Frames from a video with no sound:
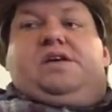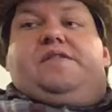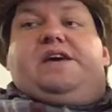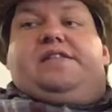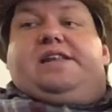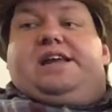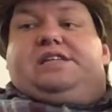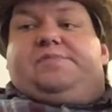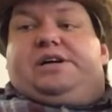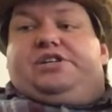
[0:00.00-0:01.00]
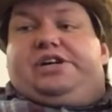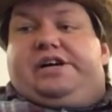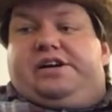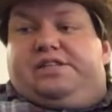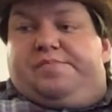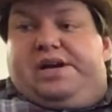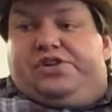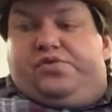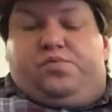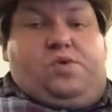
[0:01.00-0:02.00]
Then the next measure here is
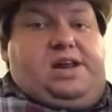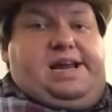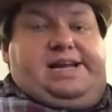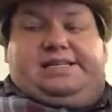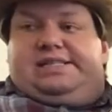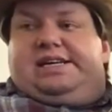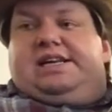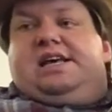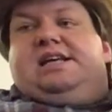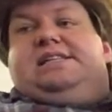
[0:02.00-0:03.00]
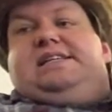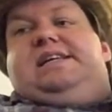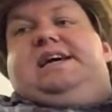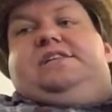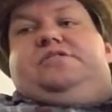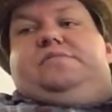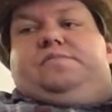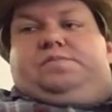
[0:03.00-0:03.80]
measure 119, C natural.